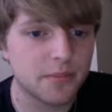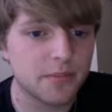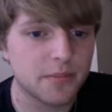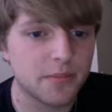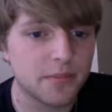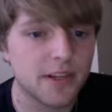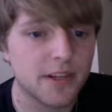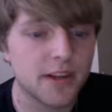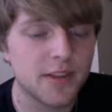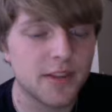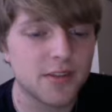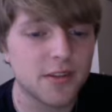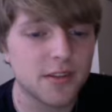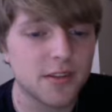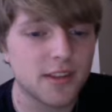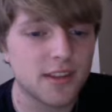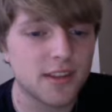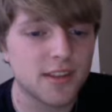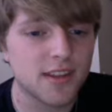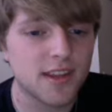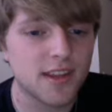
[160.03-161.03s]
But I also
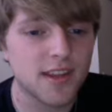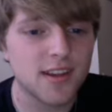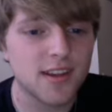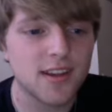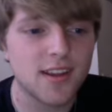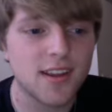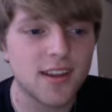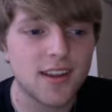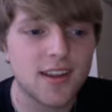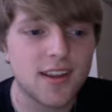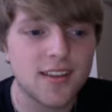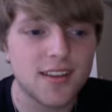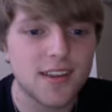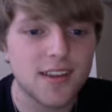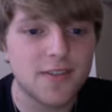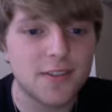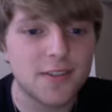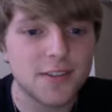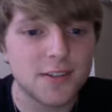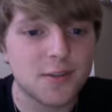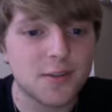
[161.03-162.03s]
think that that
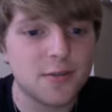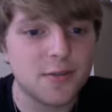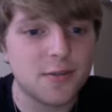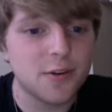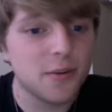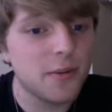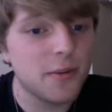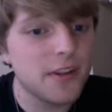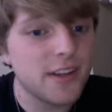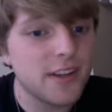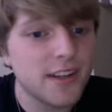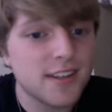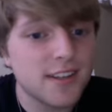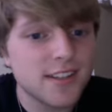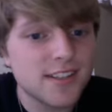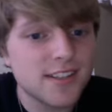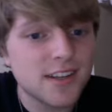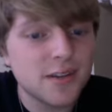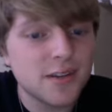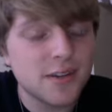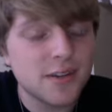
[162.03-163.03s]
physical form might not
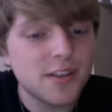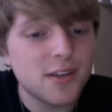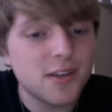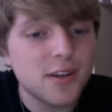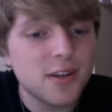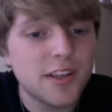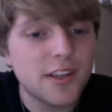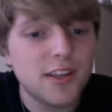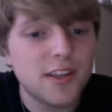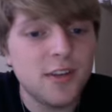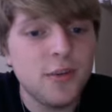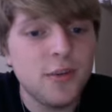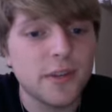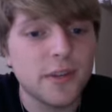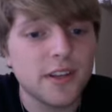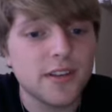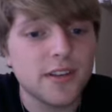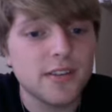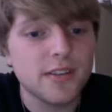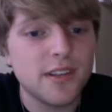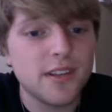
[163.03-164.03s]
necessarily look
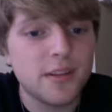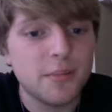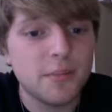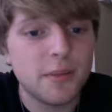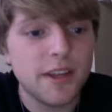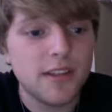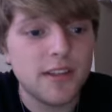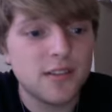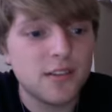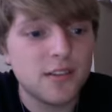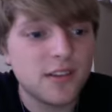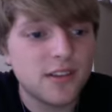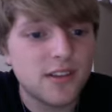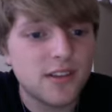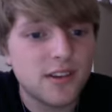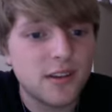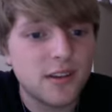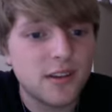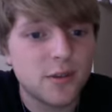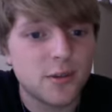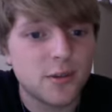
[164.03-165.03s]
human. It might look
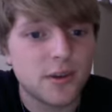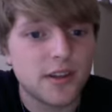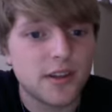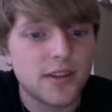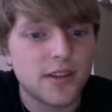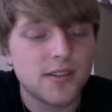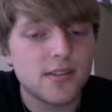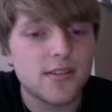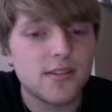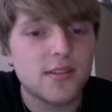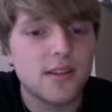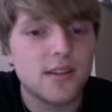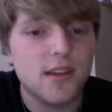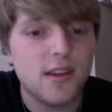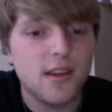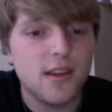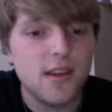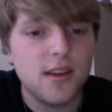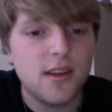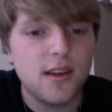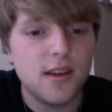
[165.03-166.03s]
otherwise.
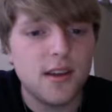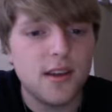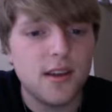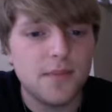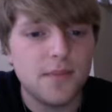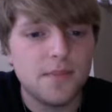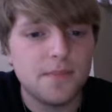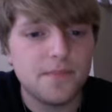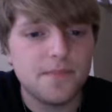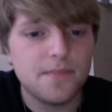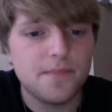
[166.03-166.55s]
Um,